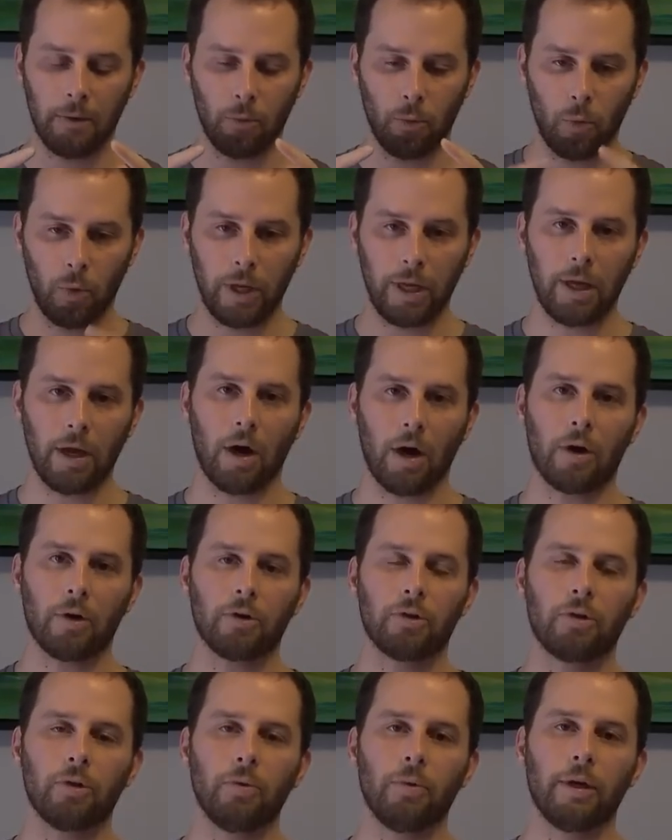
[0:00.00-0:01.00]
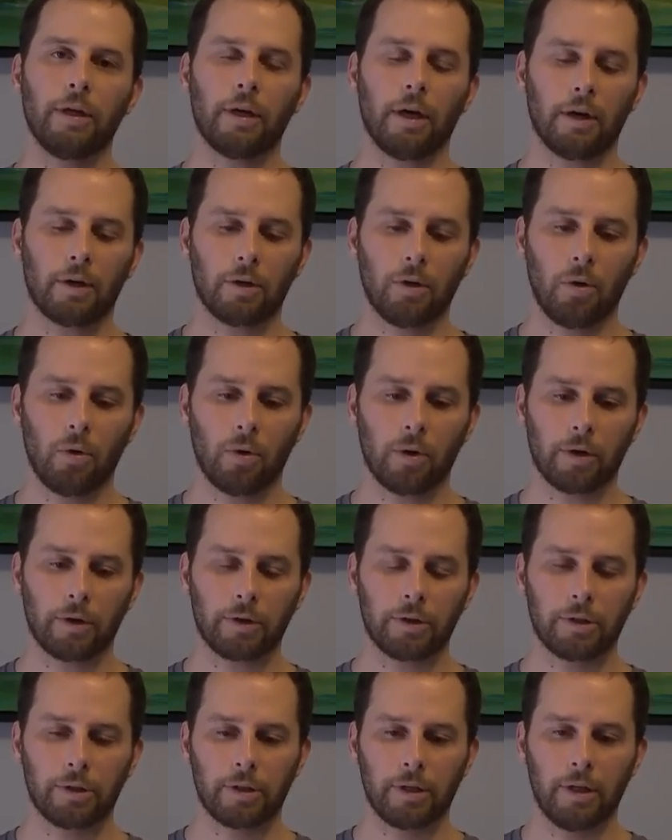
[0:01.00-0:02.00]
We are doing a
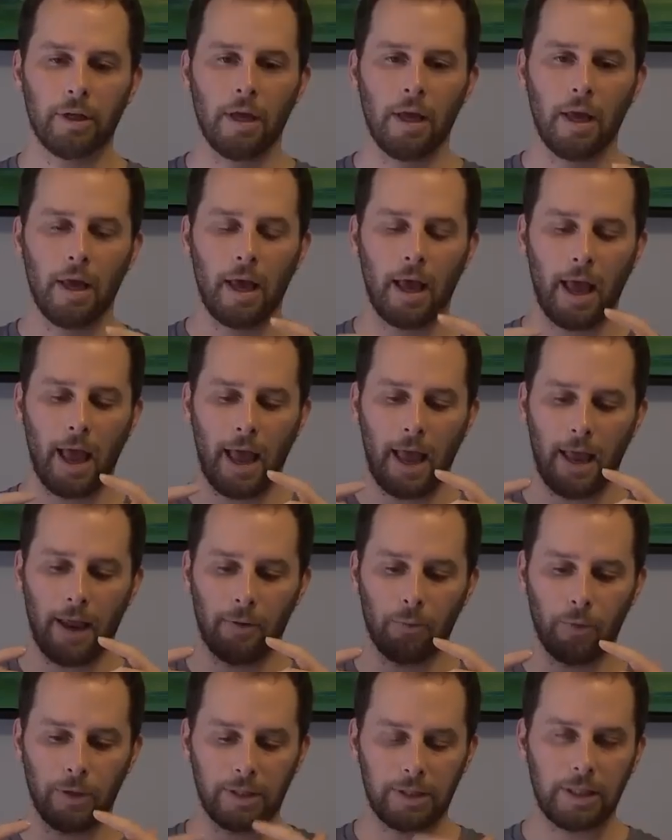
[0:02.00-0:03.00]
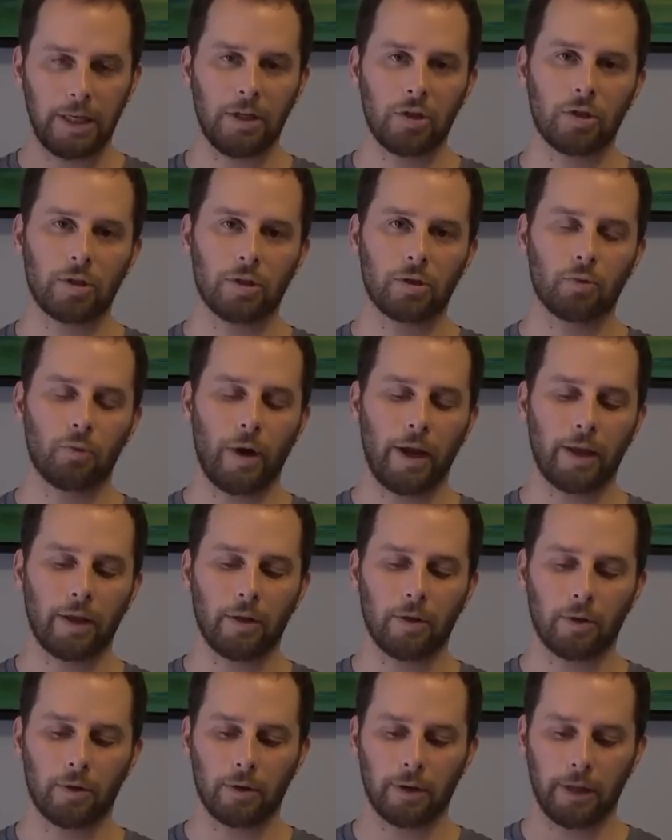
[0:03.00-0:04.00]
course, and we teach this
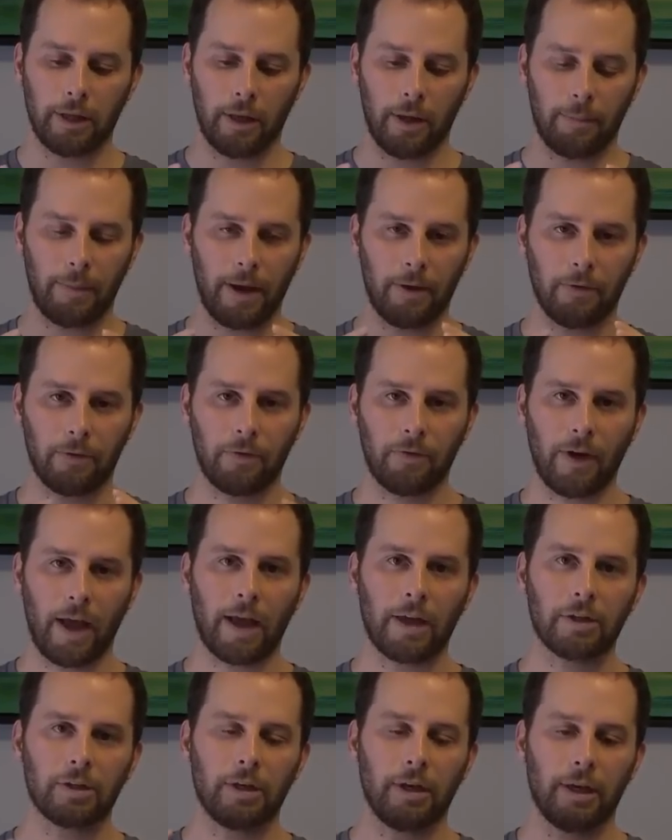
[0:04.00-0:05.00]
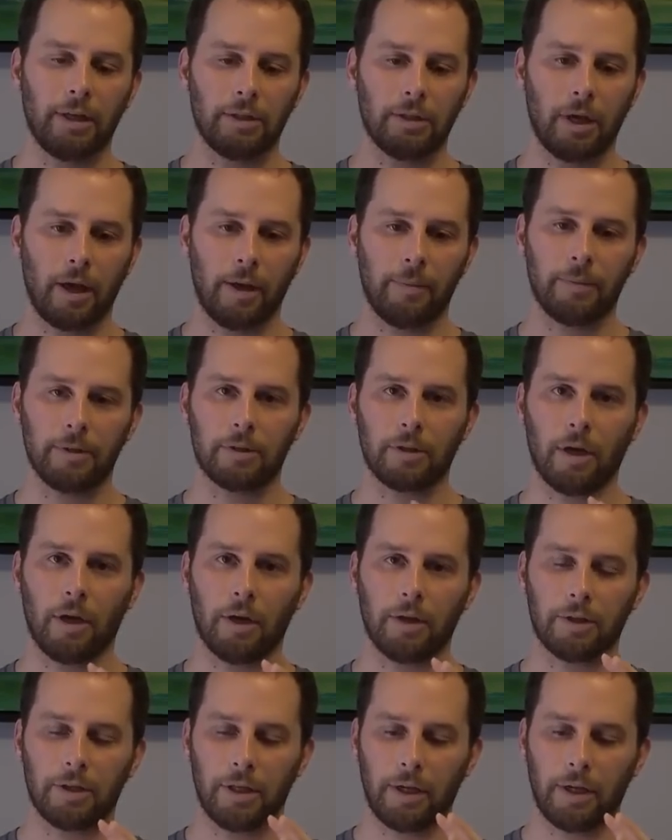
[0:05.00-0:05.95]
regularly, about fascia and Thai massage.